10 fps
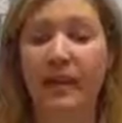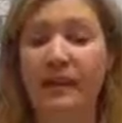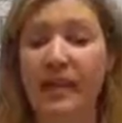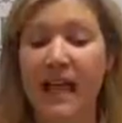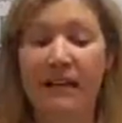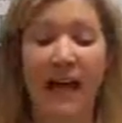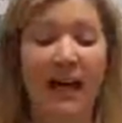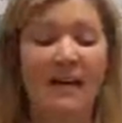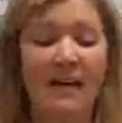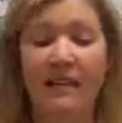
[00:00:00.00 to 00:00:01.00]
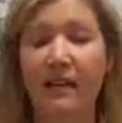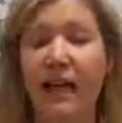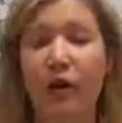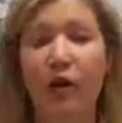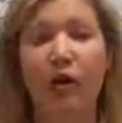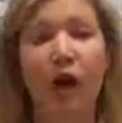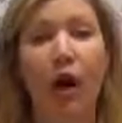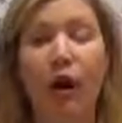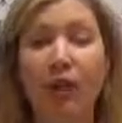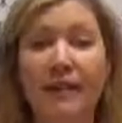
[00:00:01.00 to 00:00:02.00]
didn't have access to that, you can
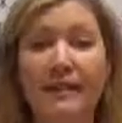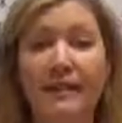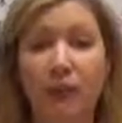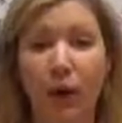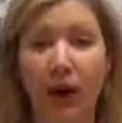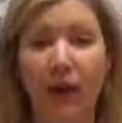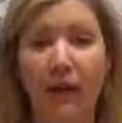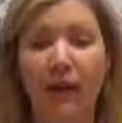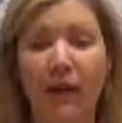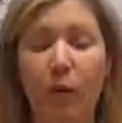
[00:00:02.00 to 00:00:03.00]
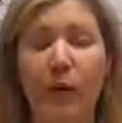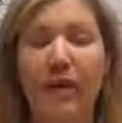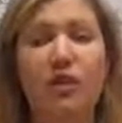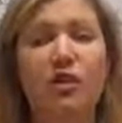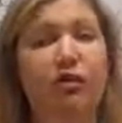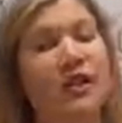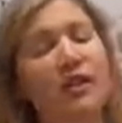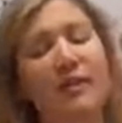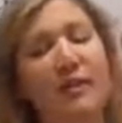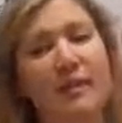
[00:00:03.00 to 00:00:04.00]
call us as well, and then we can direct you to a